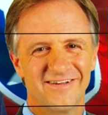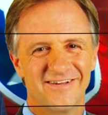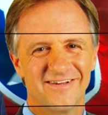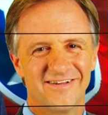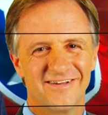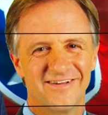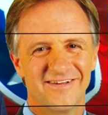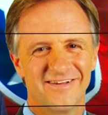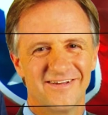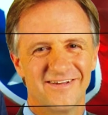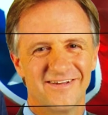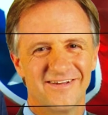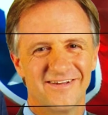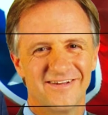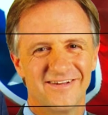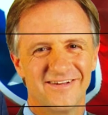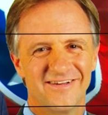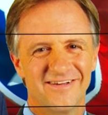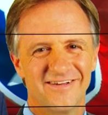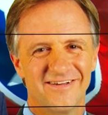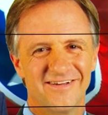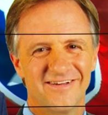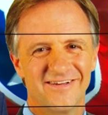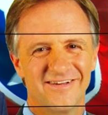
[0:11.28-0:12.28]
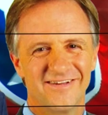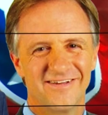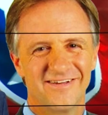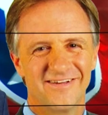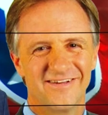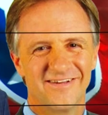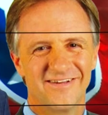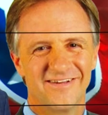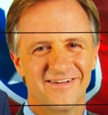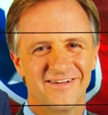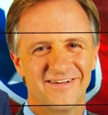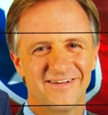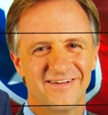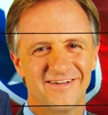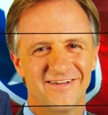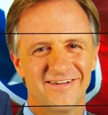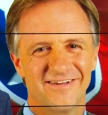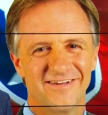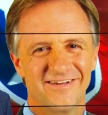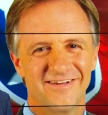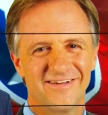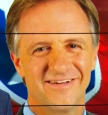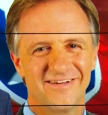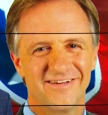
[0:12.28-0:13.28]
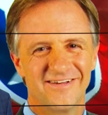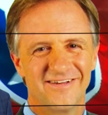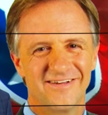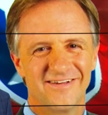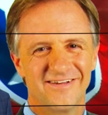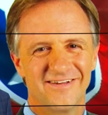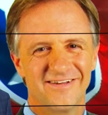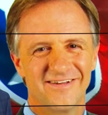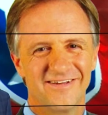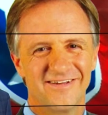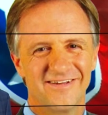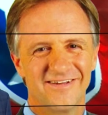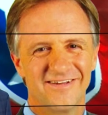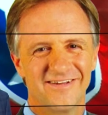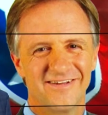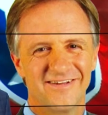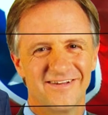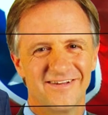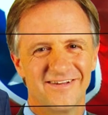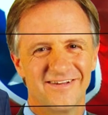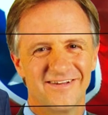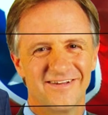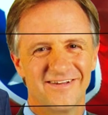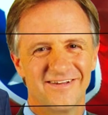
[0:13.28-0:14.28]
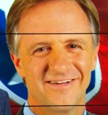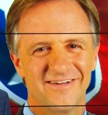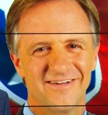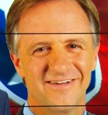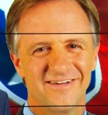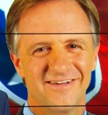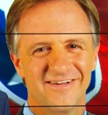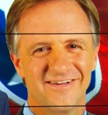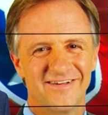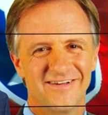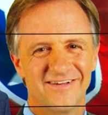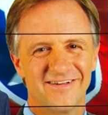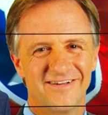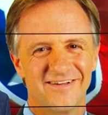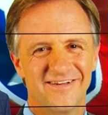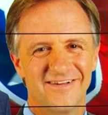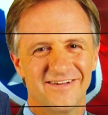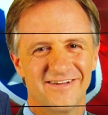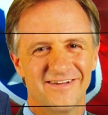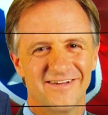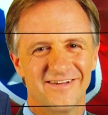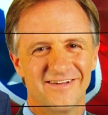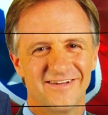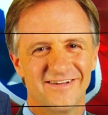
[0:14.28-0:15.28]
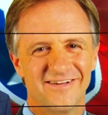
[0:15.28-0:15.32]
(not speaking)